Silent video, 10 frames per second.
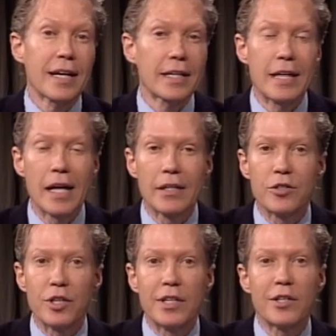
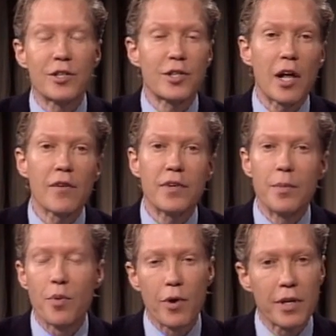technology to solve an
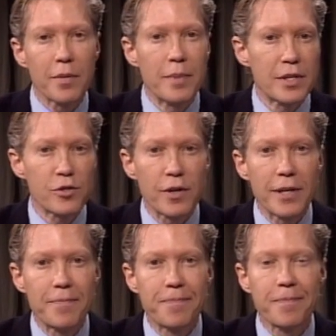important mystery.